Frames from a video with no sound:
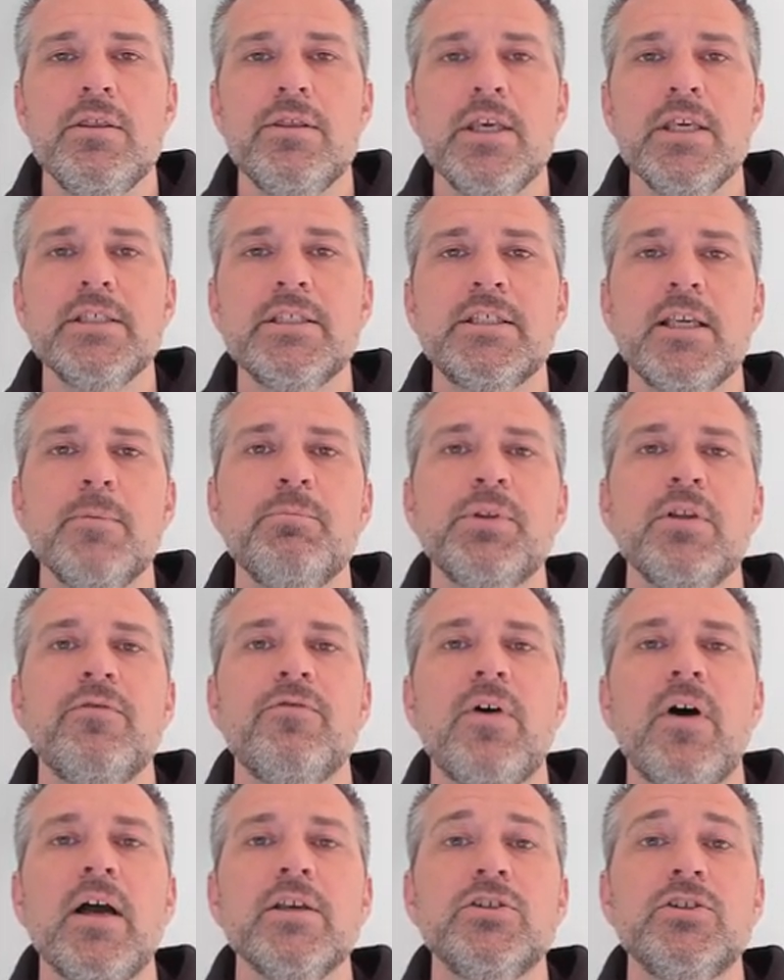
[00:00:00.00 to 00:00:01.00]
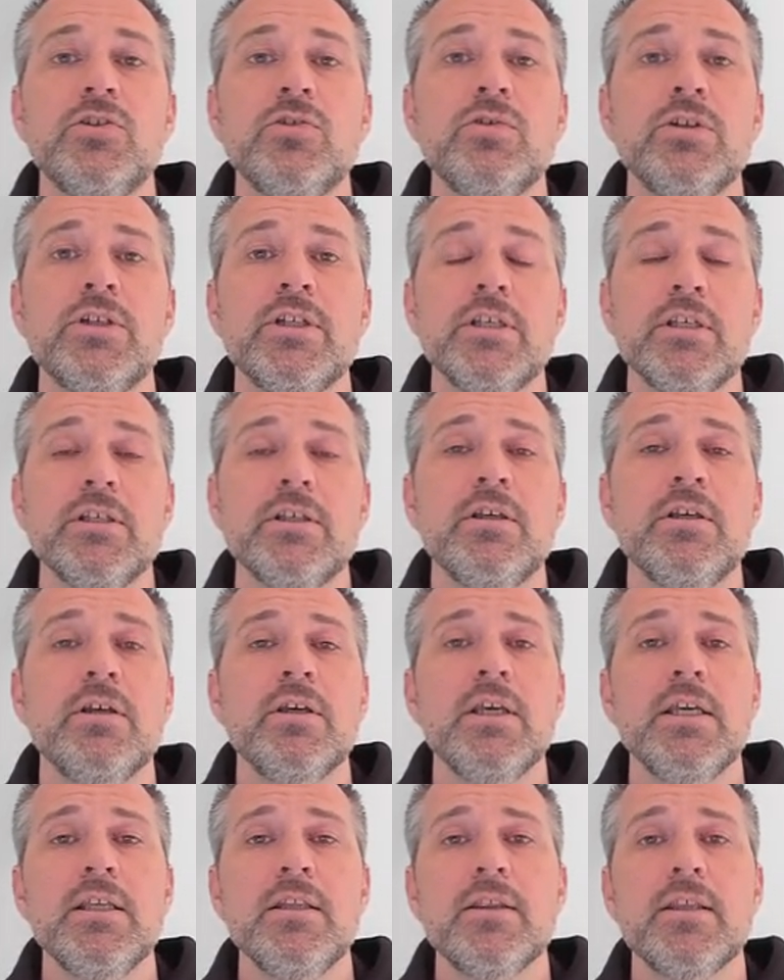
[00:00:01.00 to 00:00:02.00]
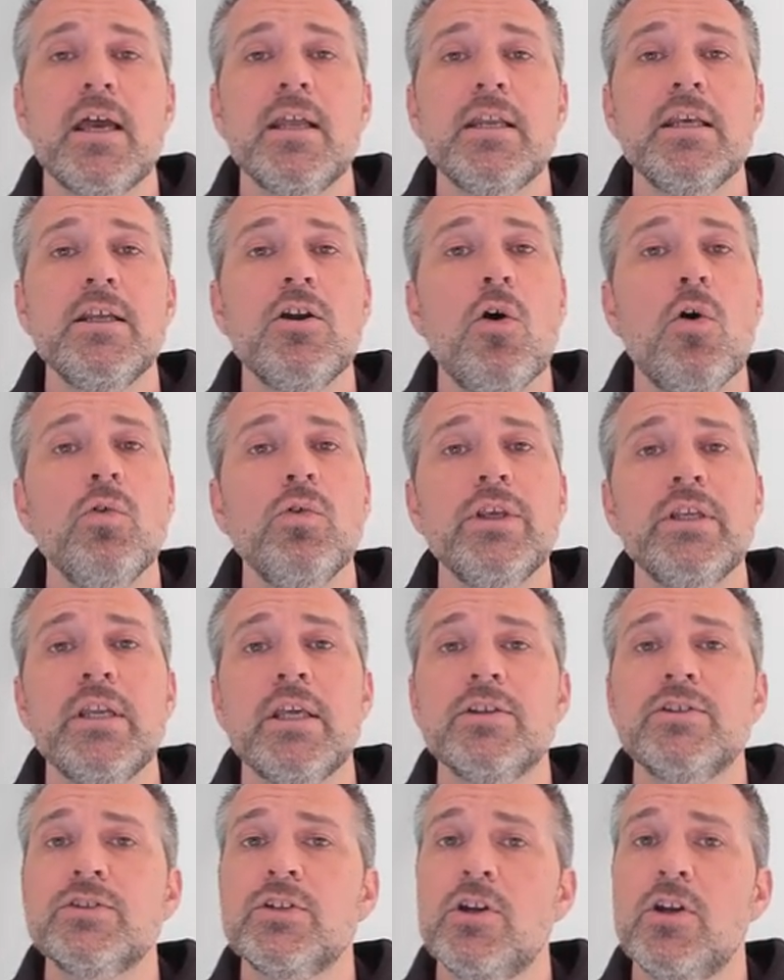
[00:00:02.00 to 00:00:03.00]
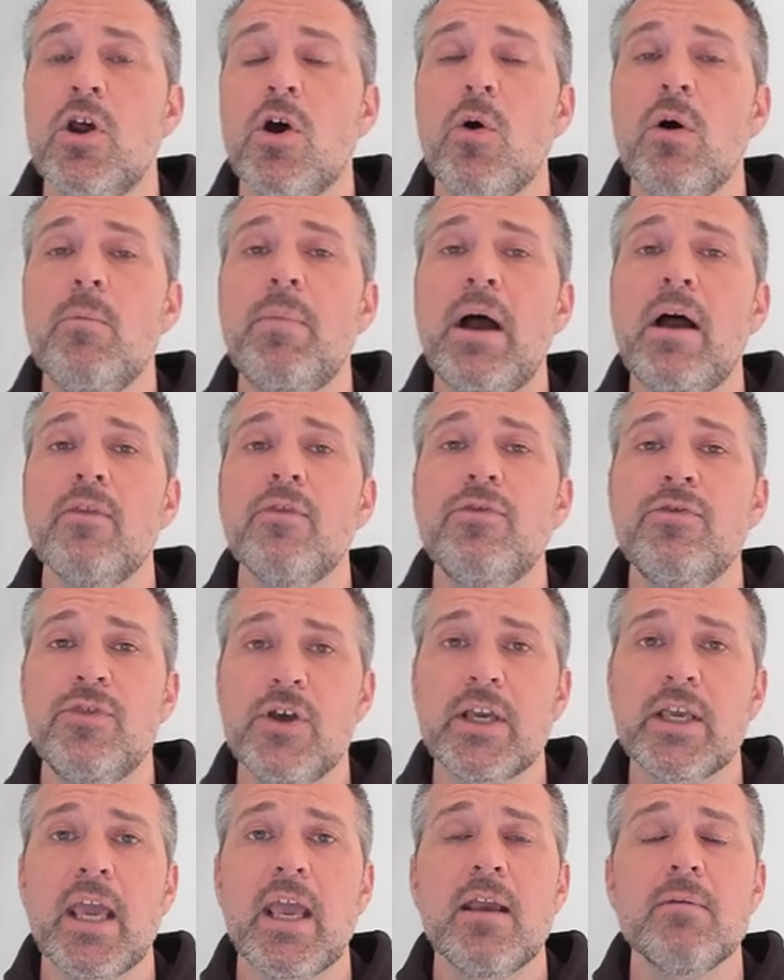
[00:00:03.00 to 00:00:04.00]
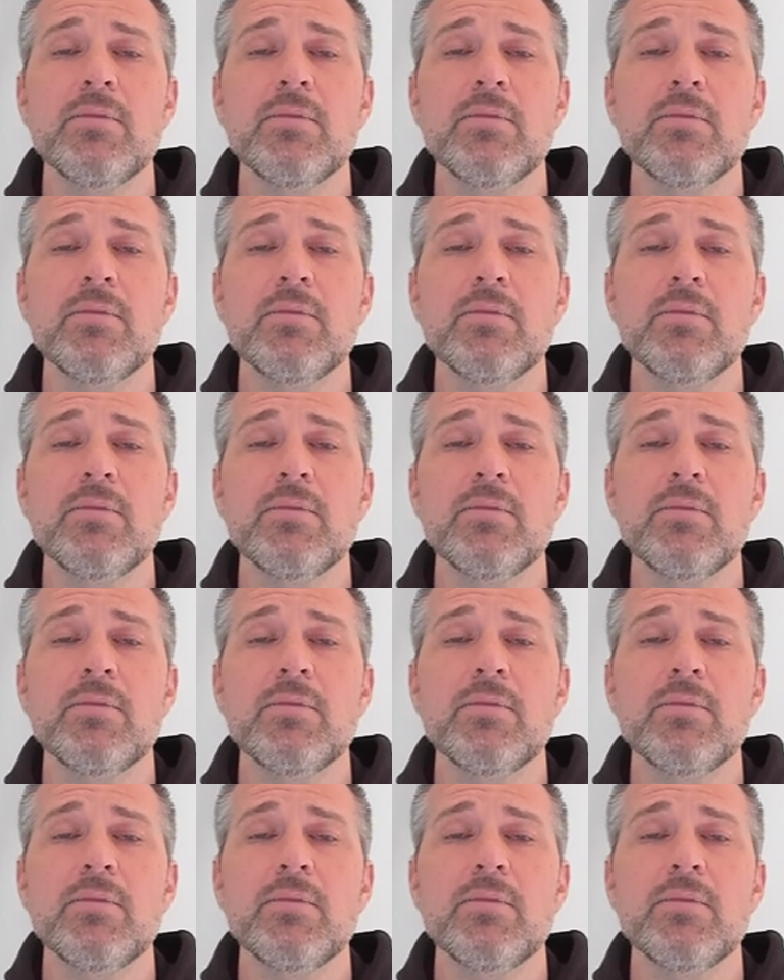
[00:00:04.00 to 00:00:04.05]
This simplifies Unity in that it only needs to know about the game